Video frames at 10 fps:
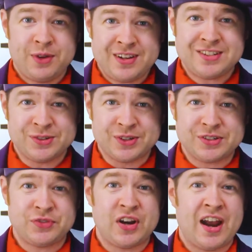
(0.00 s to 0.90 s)

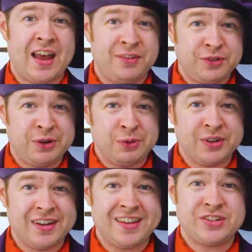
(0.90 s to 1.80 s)
resource for
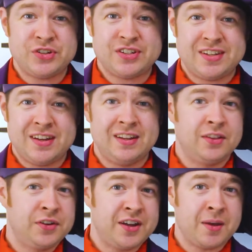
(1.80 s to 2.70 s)
everyone interested
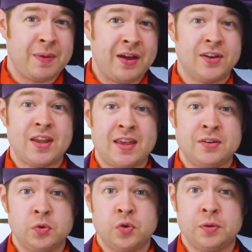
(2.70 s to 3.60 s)
in learning about
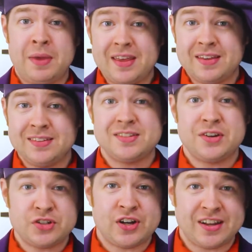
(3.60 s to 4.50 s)
and/or making
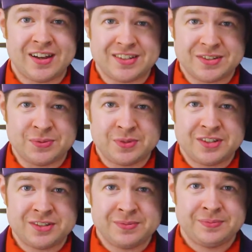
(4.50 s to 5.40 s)
Star Trek
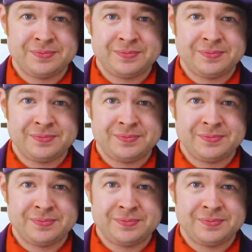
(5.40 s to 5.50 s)
costumes.